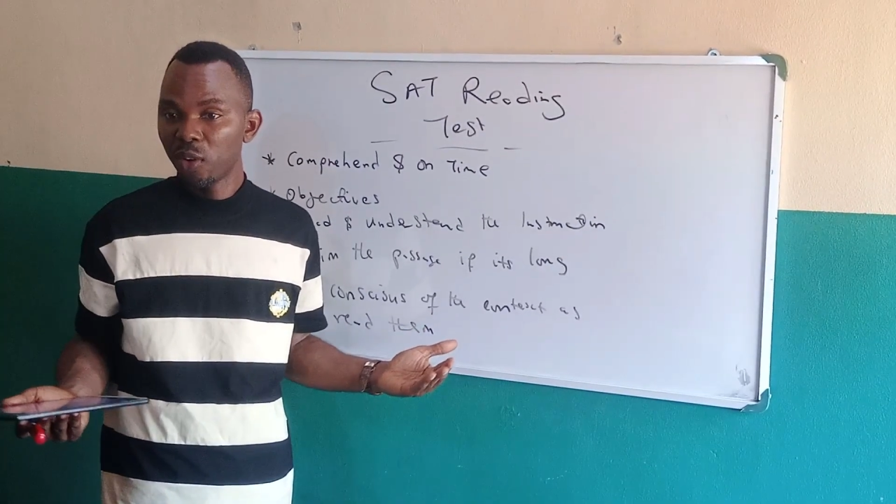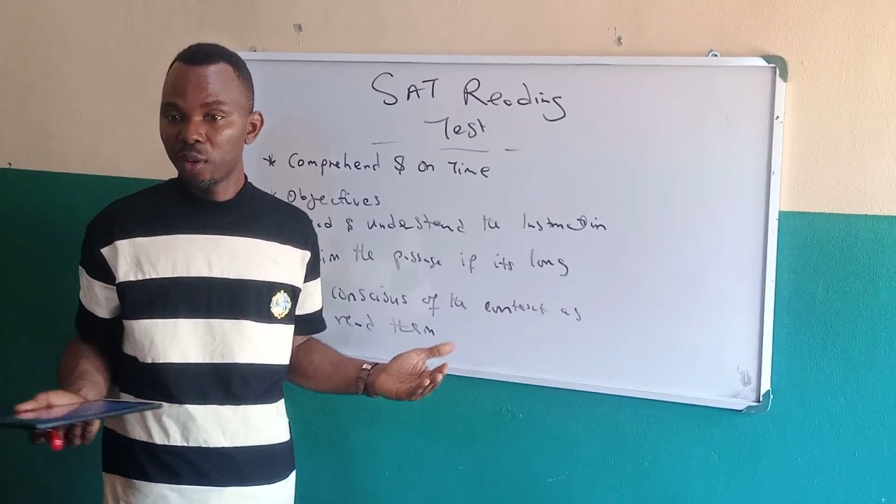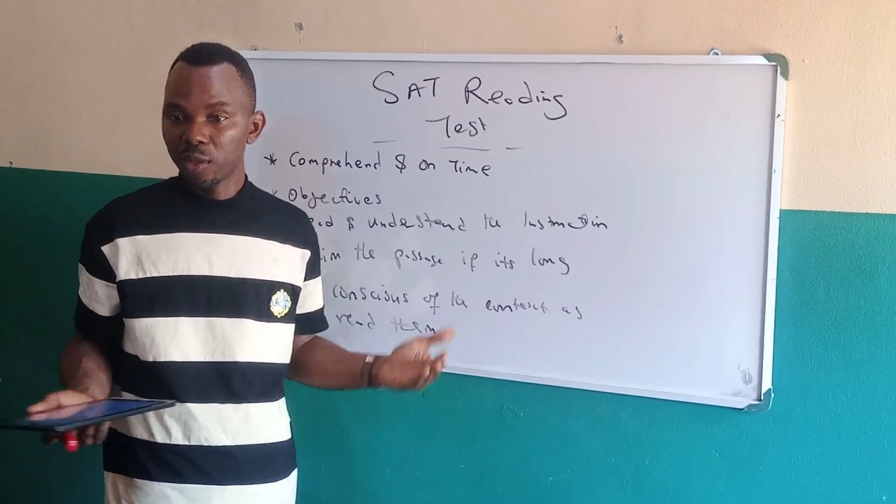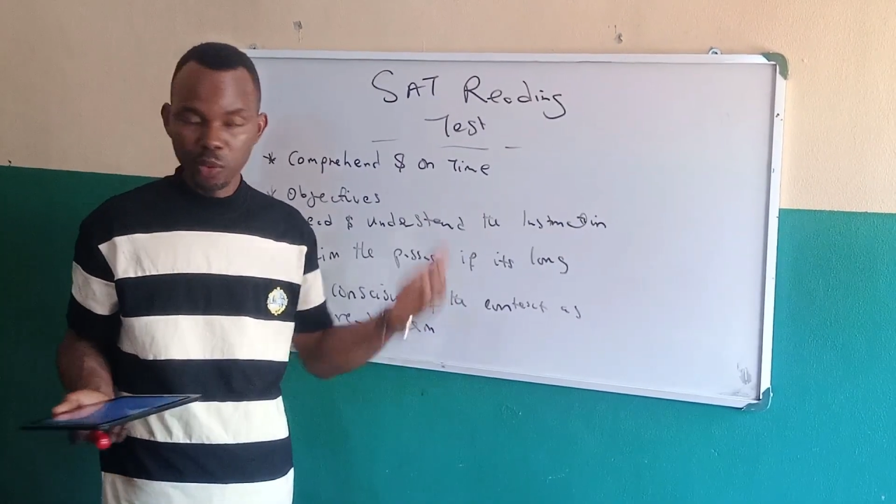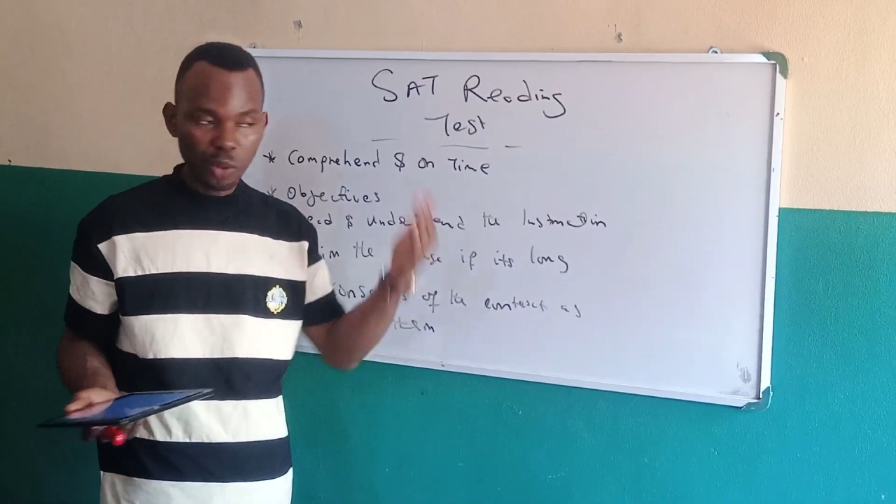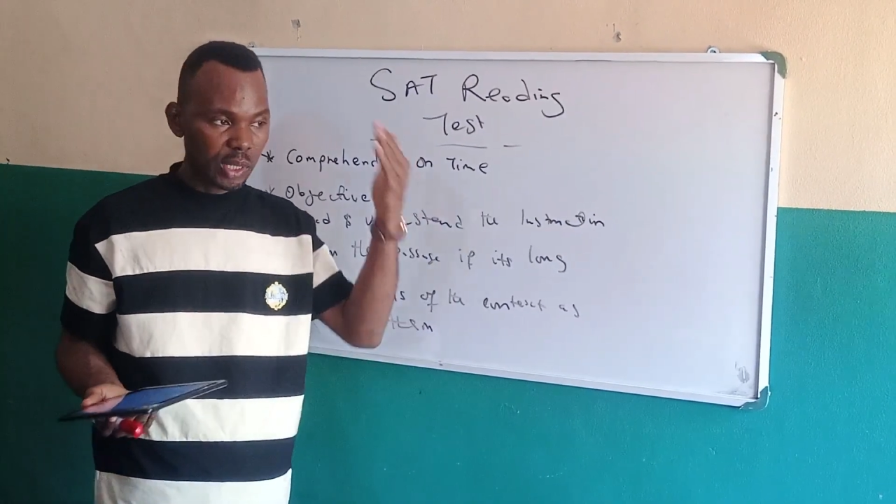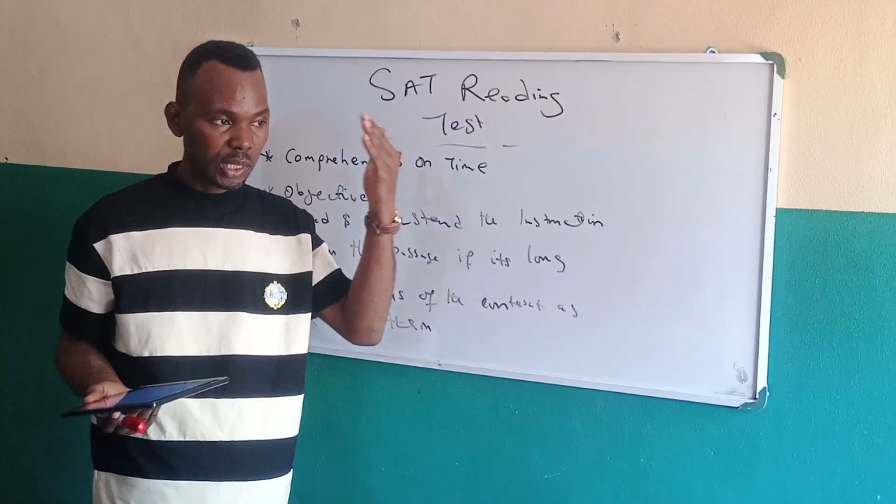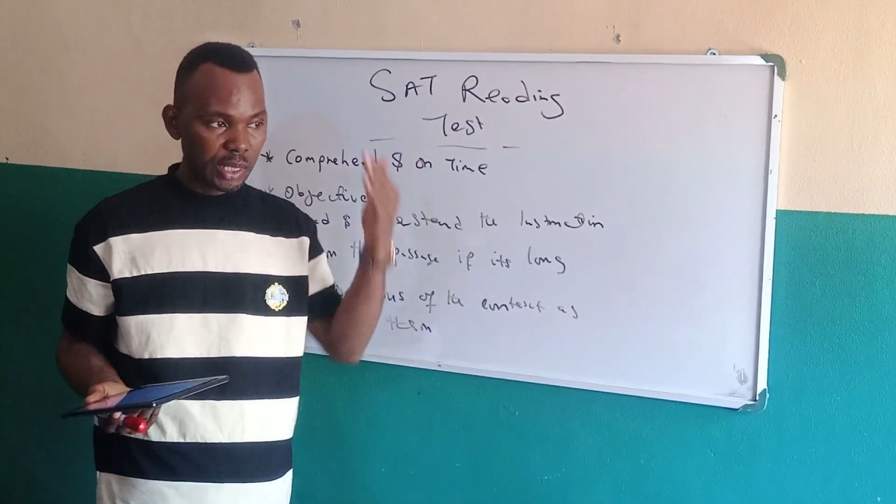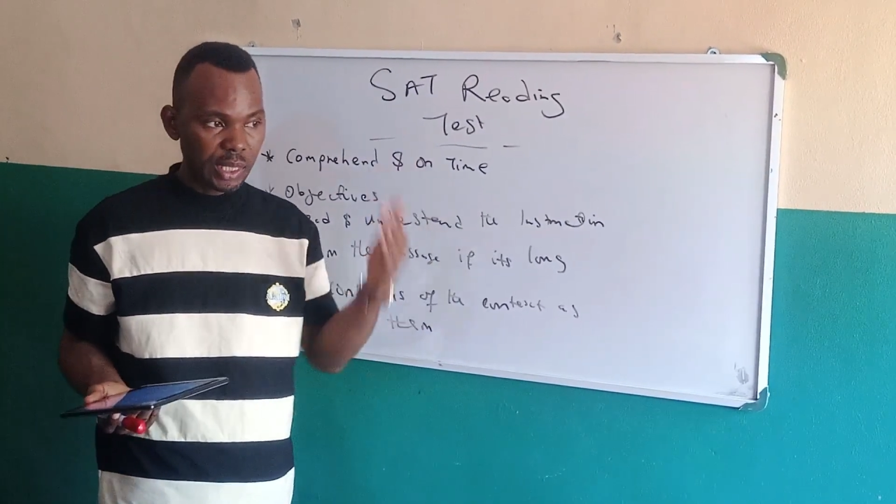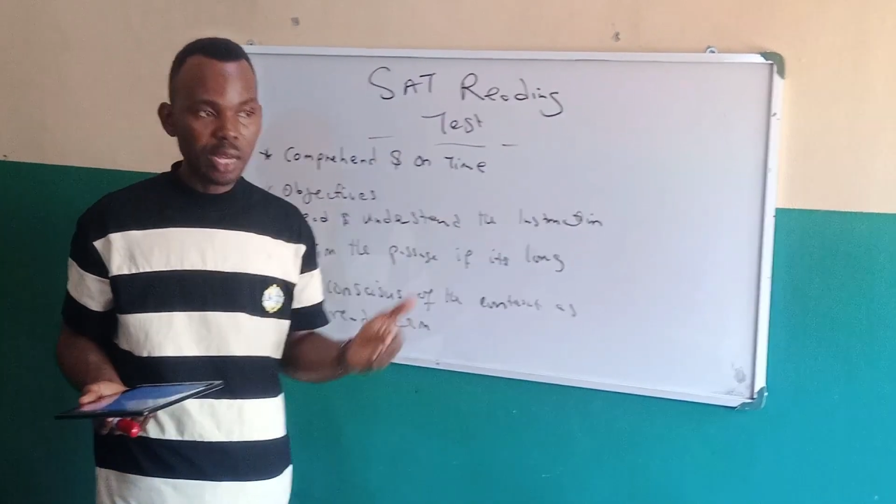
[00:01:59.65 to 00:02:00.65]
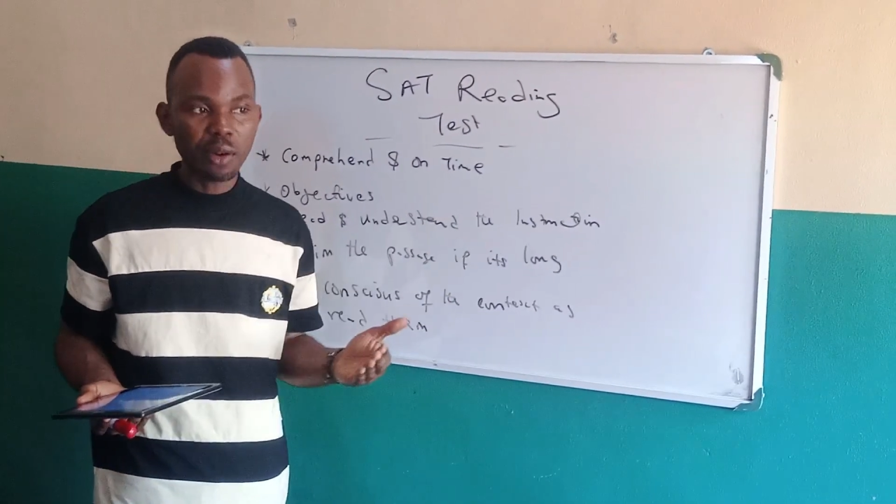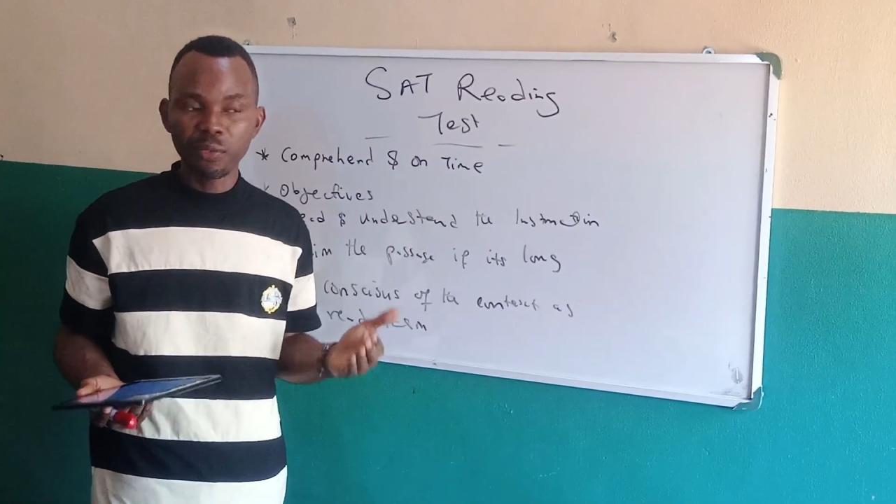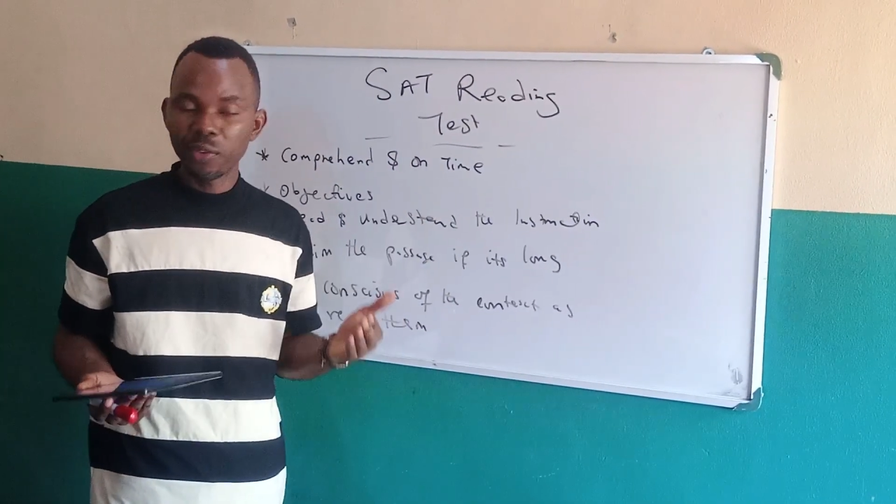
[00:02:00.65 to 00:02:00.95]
So on the day of